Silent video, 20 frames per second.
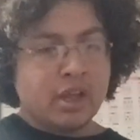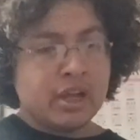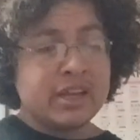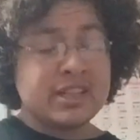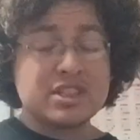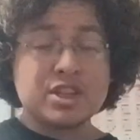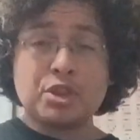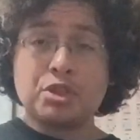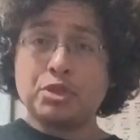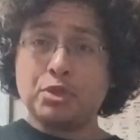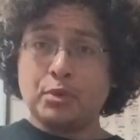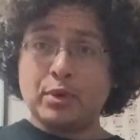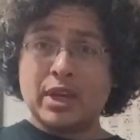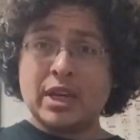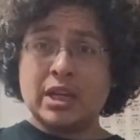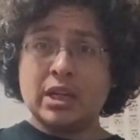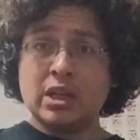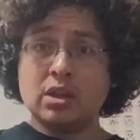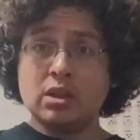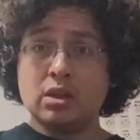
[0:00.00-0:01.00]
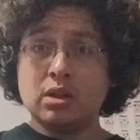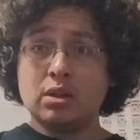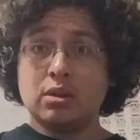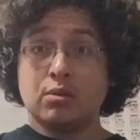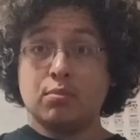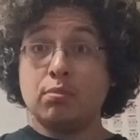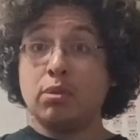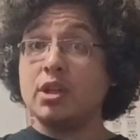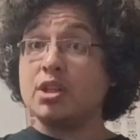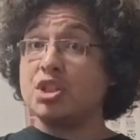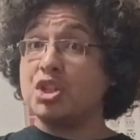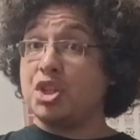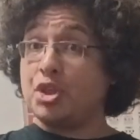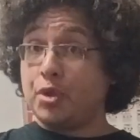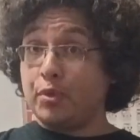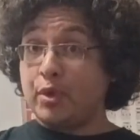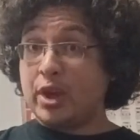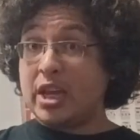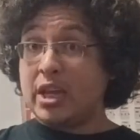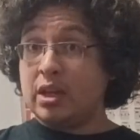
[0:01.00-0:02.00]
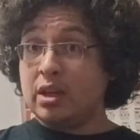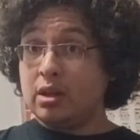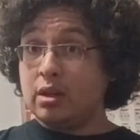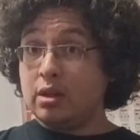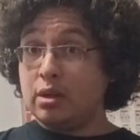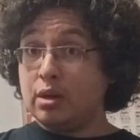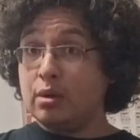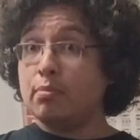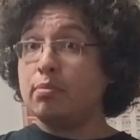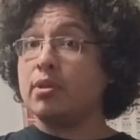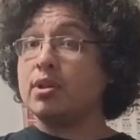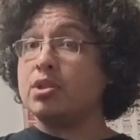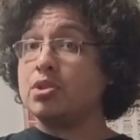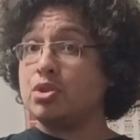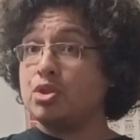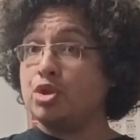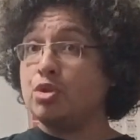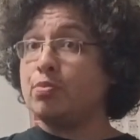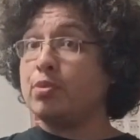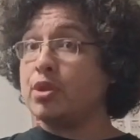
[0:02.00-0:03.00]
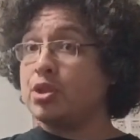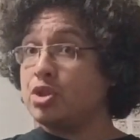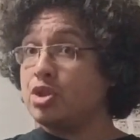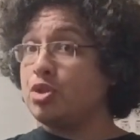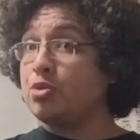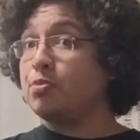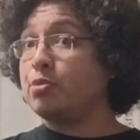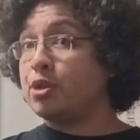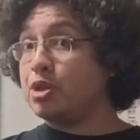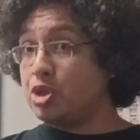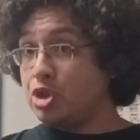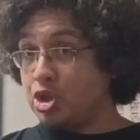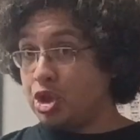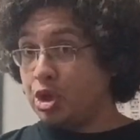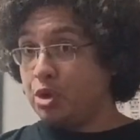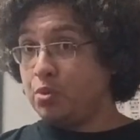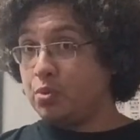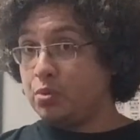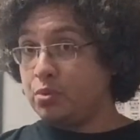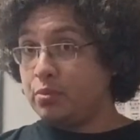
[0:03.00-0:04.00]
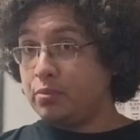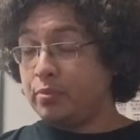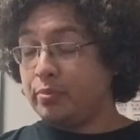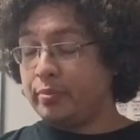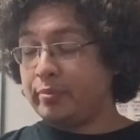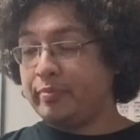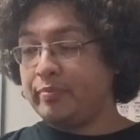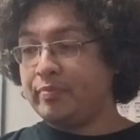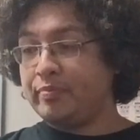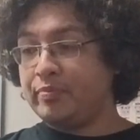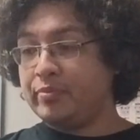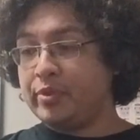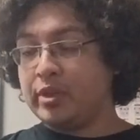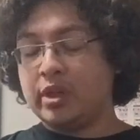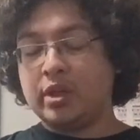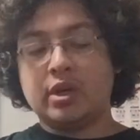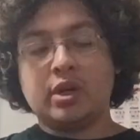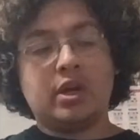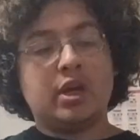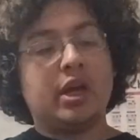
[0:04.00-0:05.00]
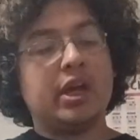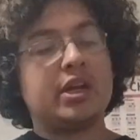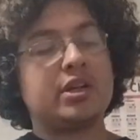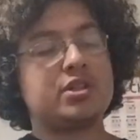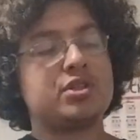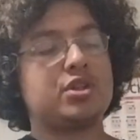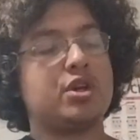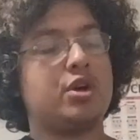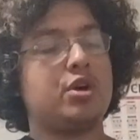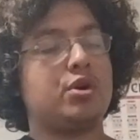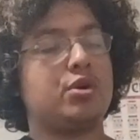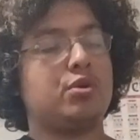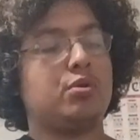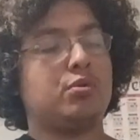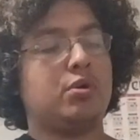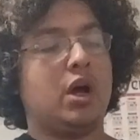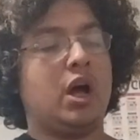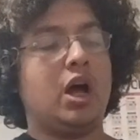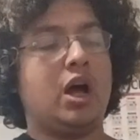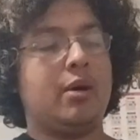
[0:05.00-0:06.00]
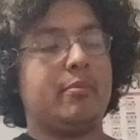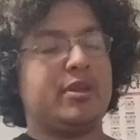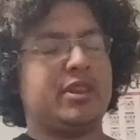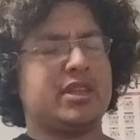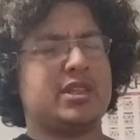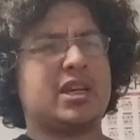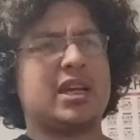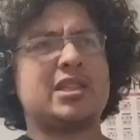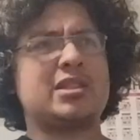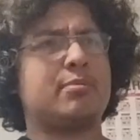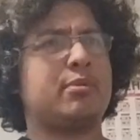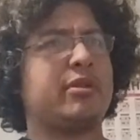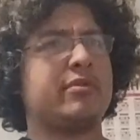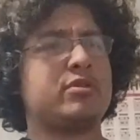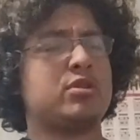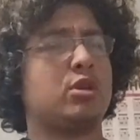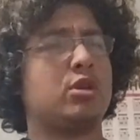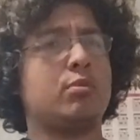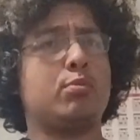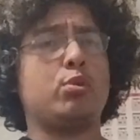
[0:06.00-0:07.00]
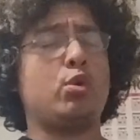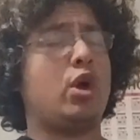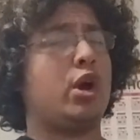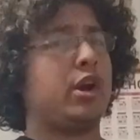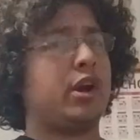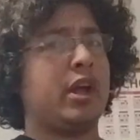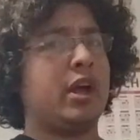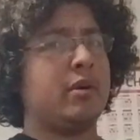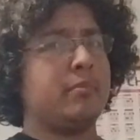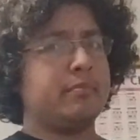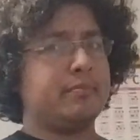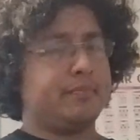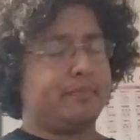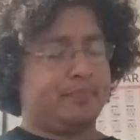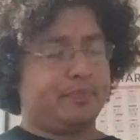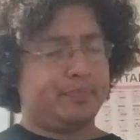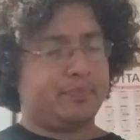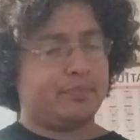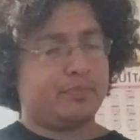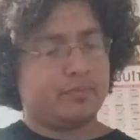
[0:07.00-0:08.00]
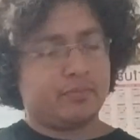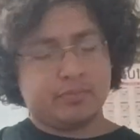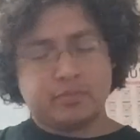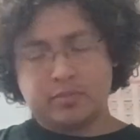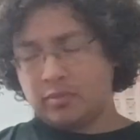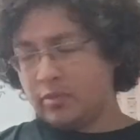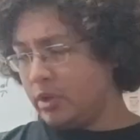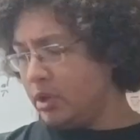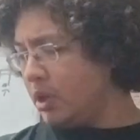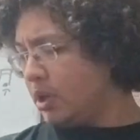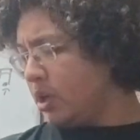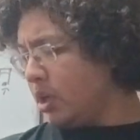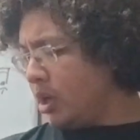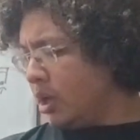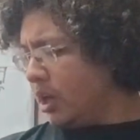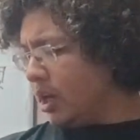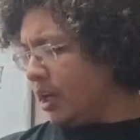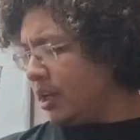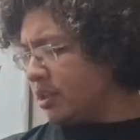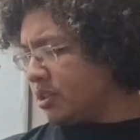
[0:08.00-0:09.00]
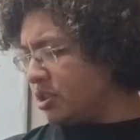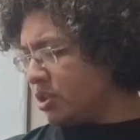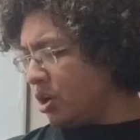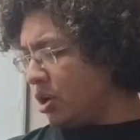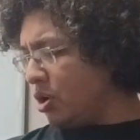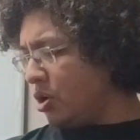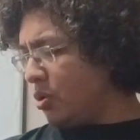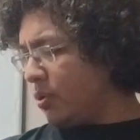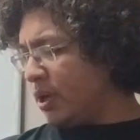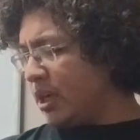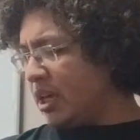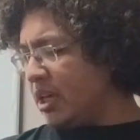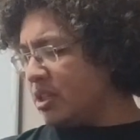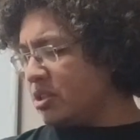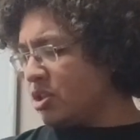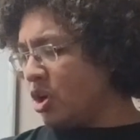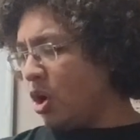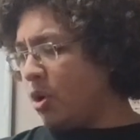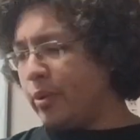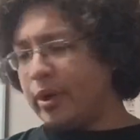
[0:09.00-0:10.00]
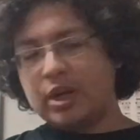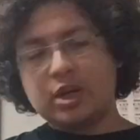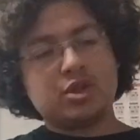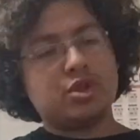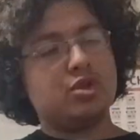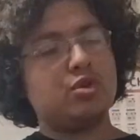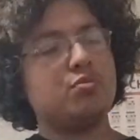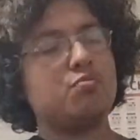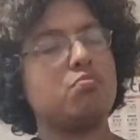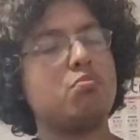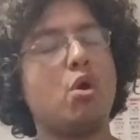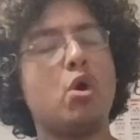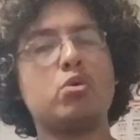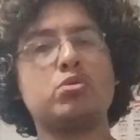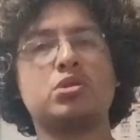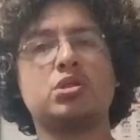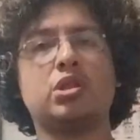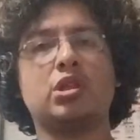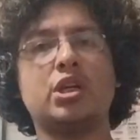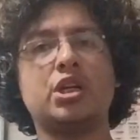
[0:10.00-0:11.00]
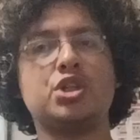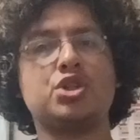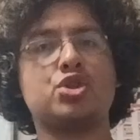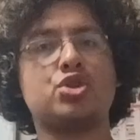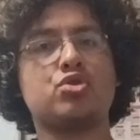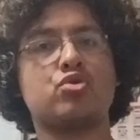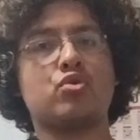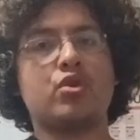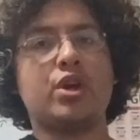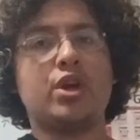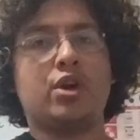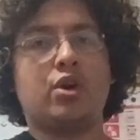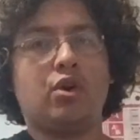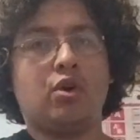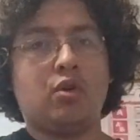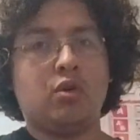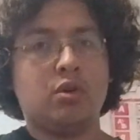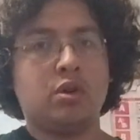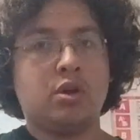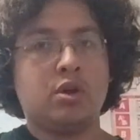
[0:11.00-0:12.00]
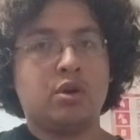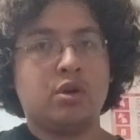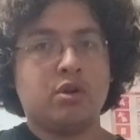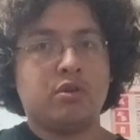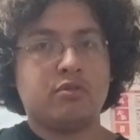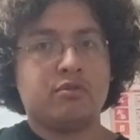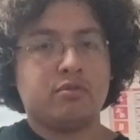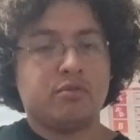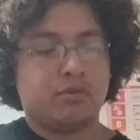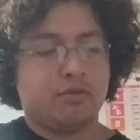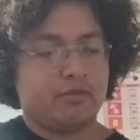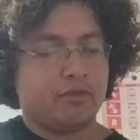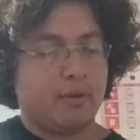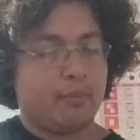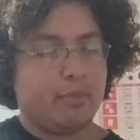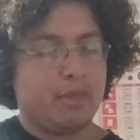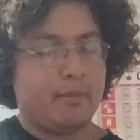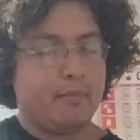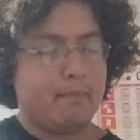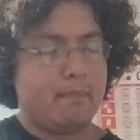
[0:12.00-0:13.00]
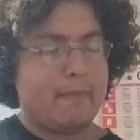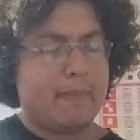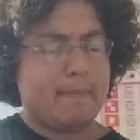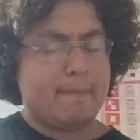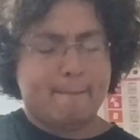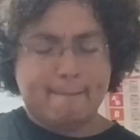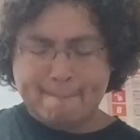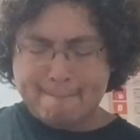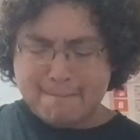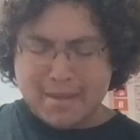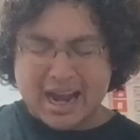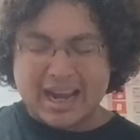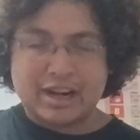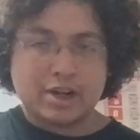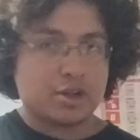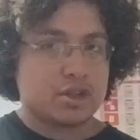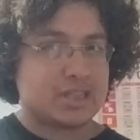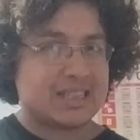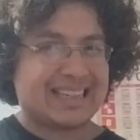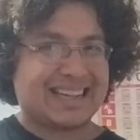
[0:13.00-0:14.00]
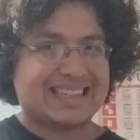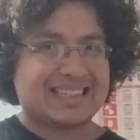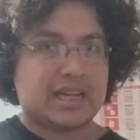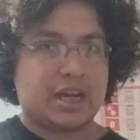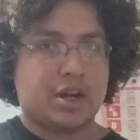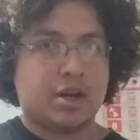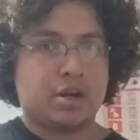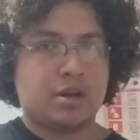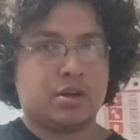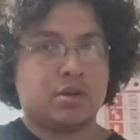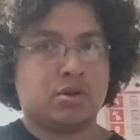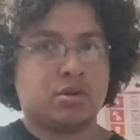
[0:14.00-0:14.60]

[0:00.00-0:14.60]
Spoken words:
It's a 3 plus 3 plus 2 plus 2 plus 2. And so in this case, I believe it's called the Búho. And so he's going to mostly trill from the minor 6 here.